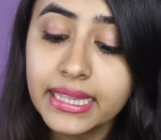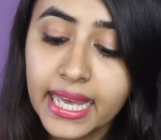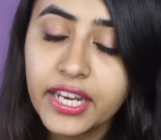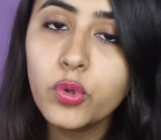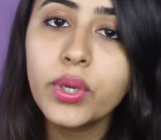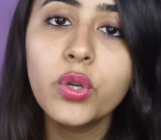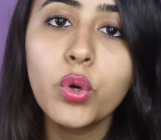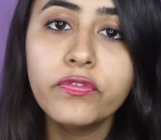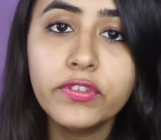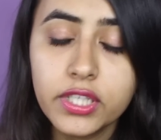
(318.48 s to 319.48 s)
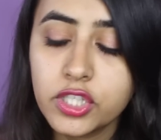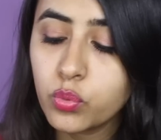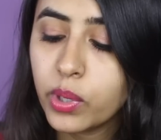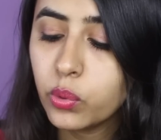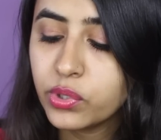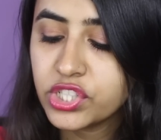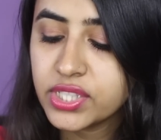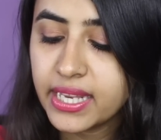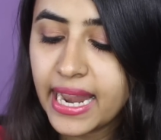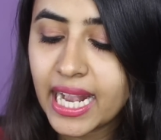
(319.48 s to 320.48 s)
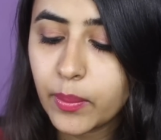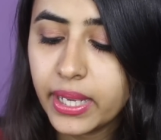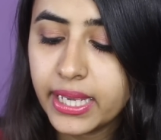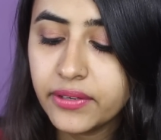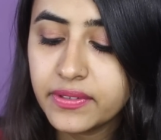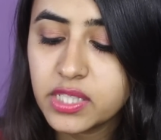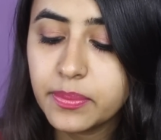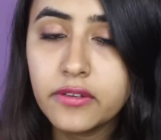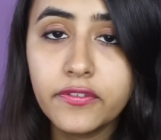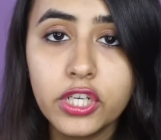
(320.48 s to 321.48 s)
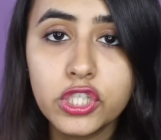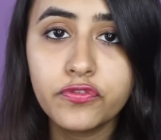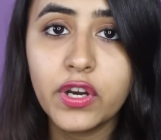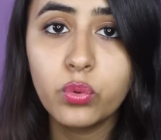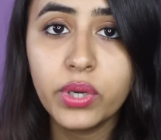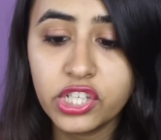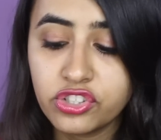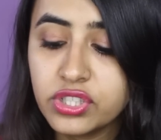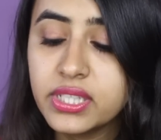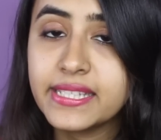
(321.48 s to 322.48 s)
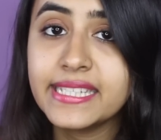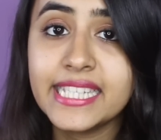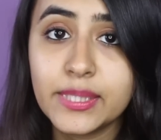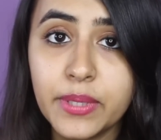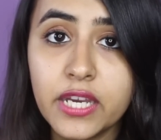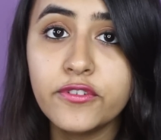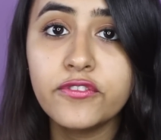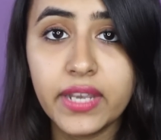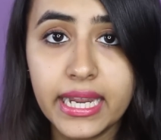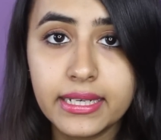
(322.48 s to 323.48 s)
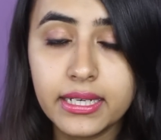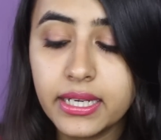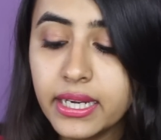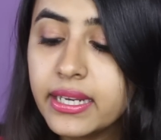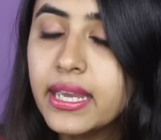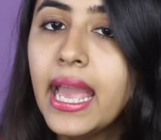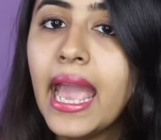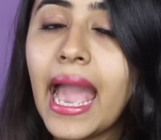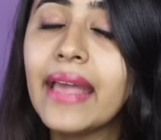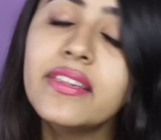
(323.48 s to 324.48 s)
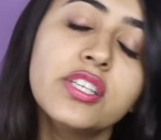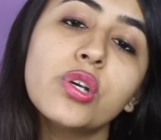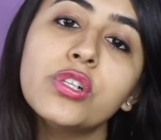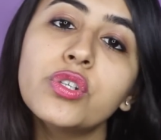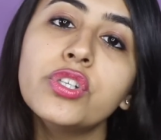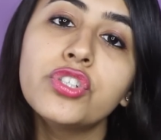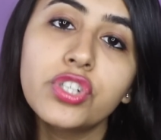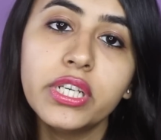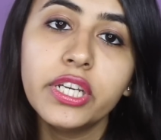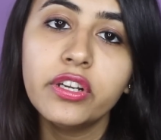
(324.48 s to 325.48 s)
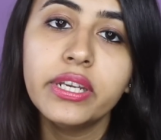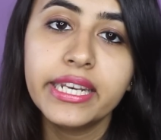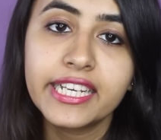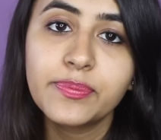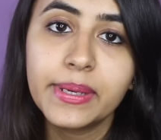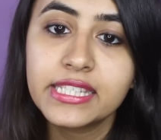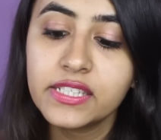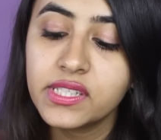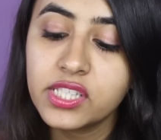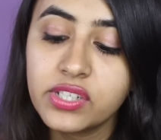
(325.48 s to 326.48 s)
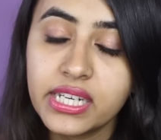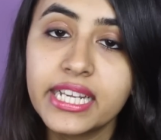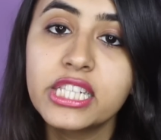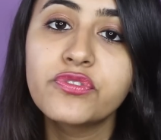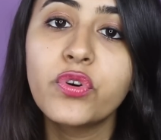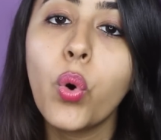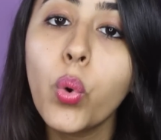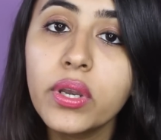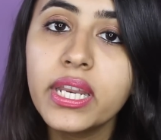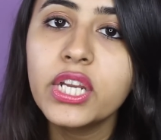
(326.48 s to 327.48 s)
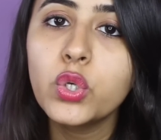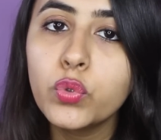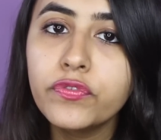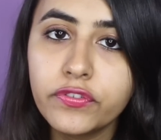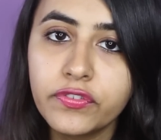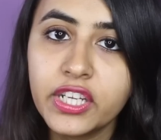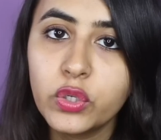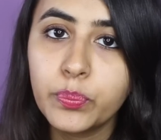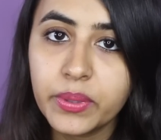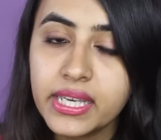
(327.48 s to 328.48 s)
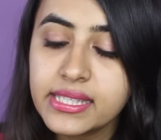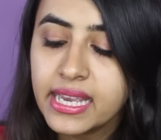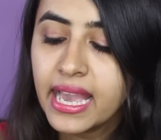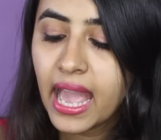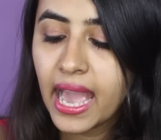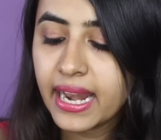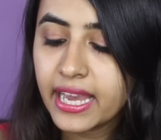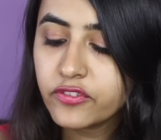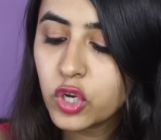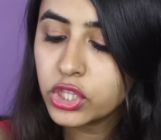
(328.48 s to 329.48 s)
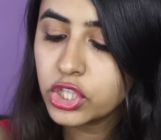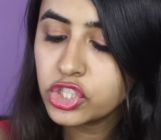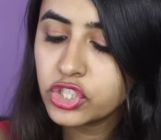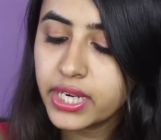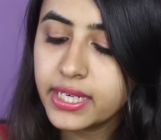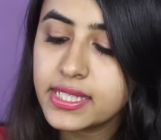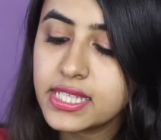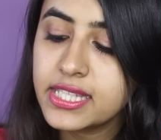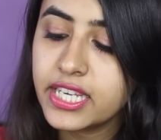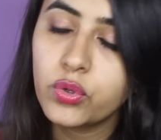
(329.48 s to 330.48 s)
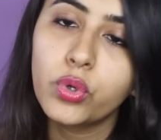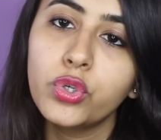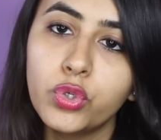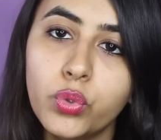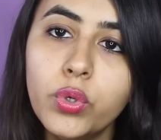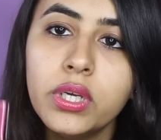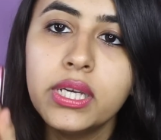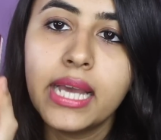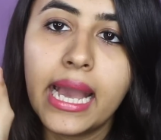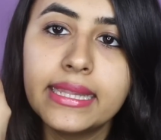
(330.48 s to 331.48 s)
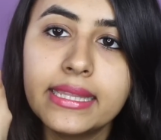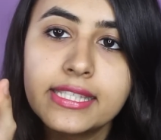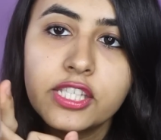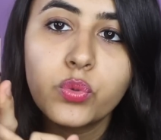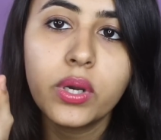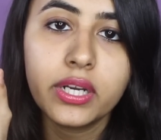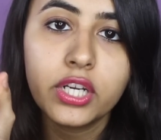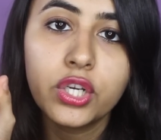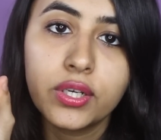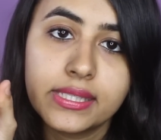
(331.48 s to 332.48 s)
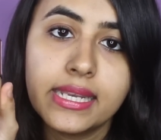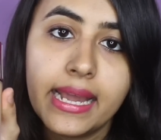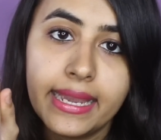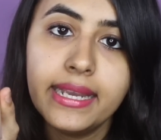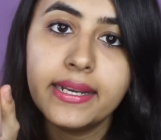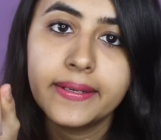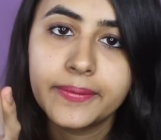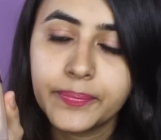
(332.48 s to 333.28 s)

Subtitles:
Then you can go for this one, which is the Lakme Invisible Finish Foundation. This has SPF of 8 in it, and this also is really inexpensive. This retails for only 250 rupees, and I've got the shade 02, and this is what it looks like.